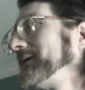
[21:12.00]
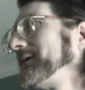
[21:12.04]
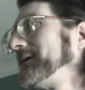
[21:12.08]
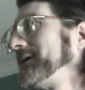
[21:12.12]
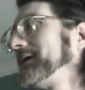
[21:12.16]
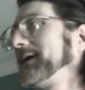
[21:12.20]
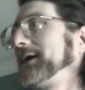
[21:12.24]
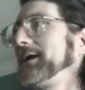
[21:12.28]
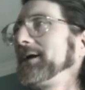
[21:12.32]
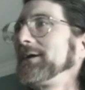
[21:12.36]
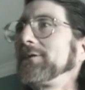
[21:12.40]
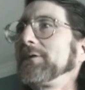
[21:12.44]

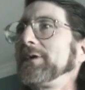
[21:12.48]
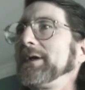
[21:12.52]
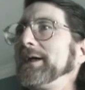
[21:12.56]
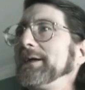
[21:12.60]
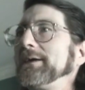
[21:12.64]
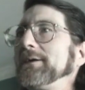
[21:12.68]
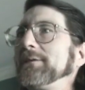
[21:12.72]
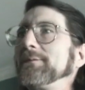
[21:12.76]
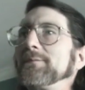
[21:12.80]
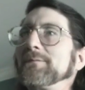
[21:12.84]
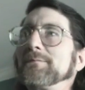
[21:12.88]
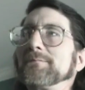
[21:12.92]
and I don't like
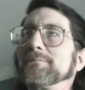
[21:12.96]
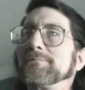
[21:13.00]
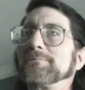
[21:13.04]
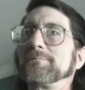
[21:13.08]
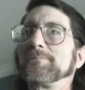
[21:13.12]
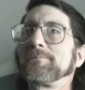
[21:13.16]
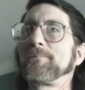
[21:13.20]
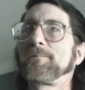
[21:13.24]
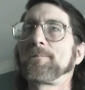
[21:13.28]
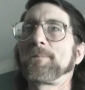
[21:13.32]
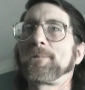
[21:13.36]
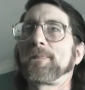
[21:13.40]

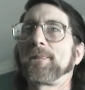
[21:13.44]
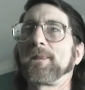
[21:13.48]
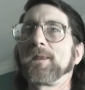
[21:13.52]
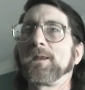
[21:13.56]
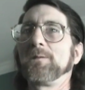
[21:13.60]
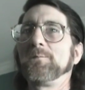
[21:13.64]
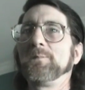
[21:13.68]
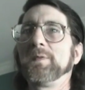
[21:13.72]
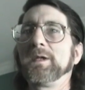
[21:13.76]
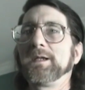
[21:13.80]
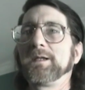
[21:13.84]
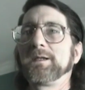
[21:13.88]

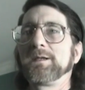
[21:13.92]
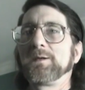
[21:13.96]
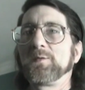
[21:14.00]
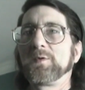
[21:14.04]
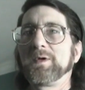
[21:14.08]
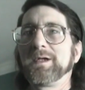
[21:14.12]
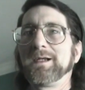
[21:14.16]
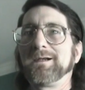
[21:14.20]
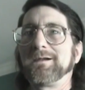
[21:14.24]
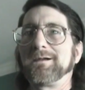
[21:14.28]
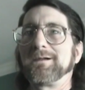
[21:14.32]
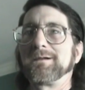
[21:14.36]
being the
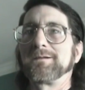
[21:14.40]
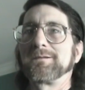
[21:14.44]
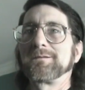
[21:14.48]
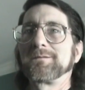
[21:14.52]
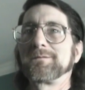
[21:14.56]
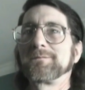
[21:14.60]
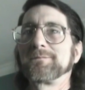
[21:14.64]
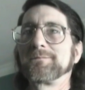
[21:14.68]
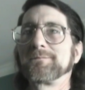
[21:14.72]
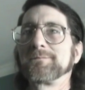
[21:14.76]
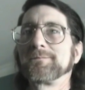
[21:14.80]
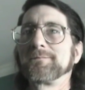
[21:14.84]
winner,
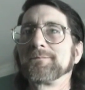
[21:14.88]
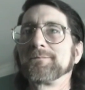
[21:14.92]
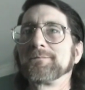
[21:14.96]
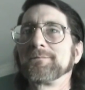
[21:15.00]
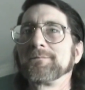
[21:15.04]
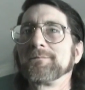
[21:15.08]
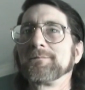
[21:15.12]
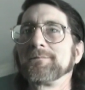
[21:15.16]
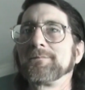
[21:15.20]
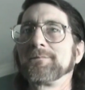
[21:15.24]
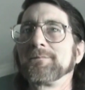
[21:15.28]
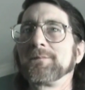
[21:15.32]

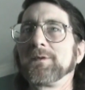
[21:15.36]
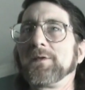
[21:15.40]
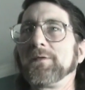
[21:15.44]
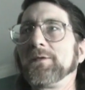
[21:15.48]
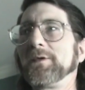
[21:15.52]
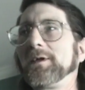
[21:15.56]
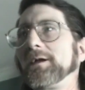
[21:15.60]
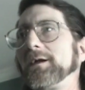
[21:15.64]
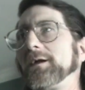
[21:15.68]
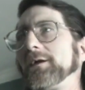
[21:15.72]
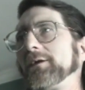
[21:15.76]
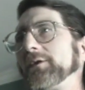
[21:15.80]
because
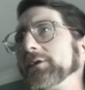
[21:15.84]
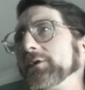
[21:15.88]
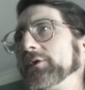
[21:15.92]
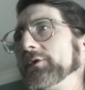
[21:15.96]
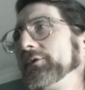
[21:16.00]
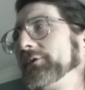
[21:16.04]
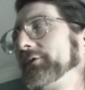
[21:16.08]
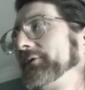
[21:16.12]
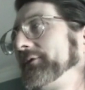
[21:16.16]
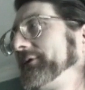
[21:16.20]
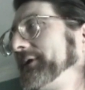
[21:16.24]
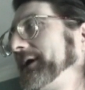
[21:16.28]
then all the
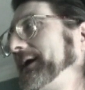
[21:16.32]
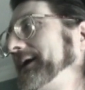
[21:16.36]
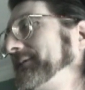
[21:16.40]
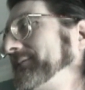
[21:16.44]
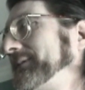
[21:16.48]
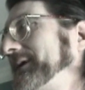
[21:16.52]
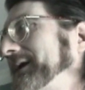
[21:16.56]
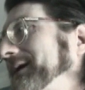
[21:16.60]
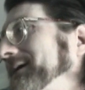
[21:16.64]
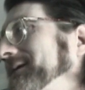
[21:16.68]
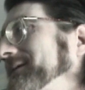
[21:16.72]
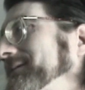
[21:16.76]
losers hate
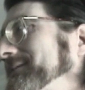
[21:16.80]
me.